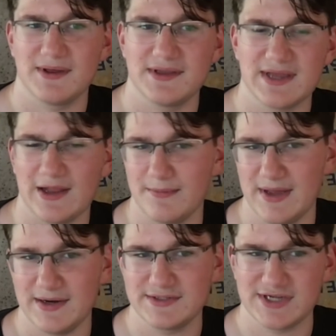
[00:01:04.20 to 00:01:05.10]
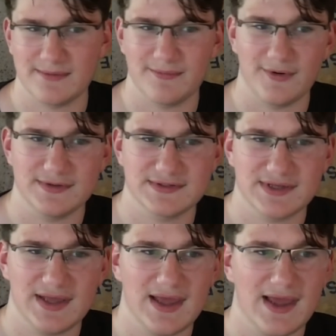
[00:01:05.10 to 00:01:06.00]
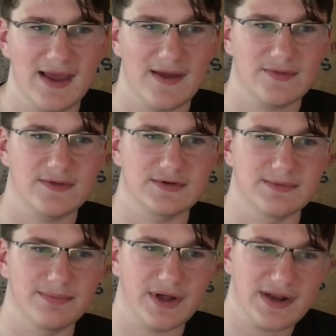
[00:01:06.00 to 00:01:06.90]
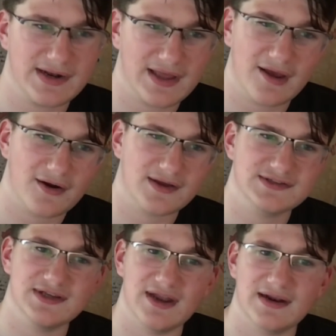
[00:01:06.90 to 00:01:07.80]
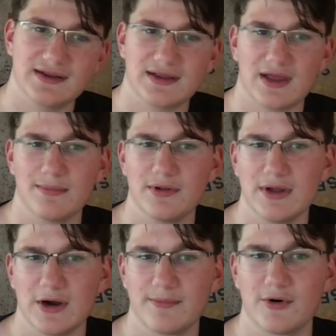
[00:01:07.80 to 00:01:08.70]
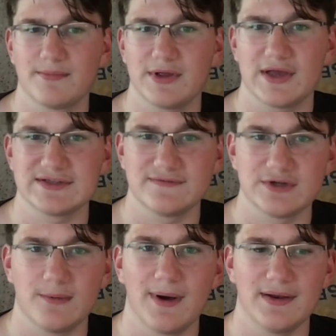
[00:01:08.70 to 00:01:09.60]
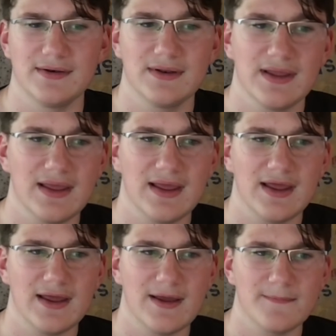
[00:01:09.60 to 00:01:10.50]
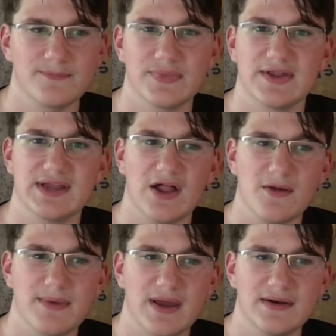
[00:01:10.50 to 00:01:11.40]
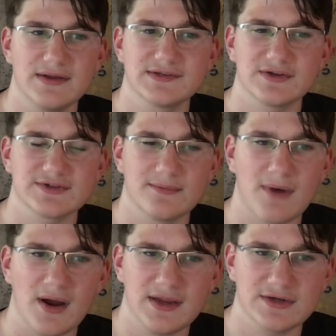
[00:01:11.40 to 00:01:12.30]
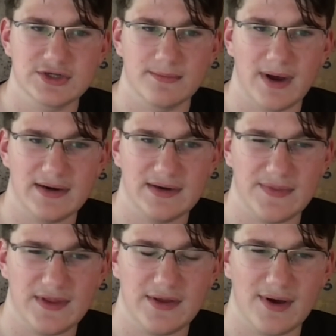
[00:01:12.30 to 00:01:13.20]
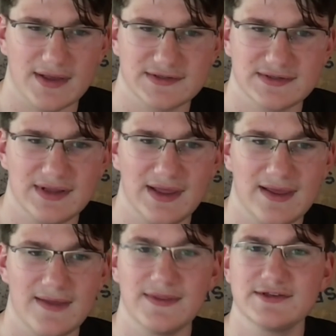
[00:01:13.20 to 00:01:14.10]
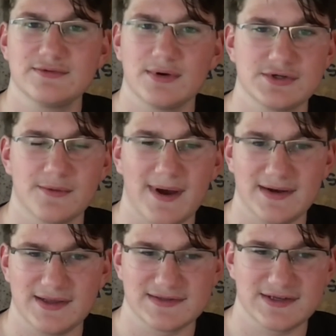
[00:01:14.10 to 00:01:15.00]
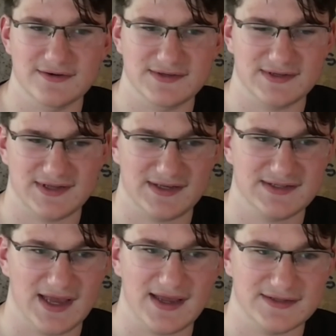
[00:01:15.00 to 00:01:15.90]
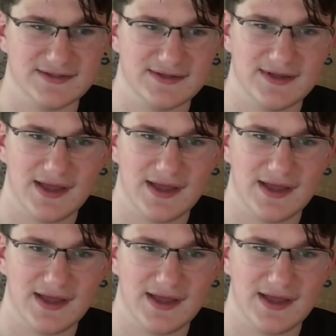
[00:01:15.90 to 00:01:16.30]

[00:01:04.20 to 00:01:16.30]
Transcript: by the Taliban at checkpoints. There's a bloody and chaotic scene at Kabul Airport because of Joe Biden. The Taliban is also mocking Joe Biden in the US. This is what Joe Biden considers a success.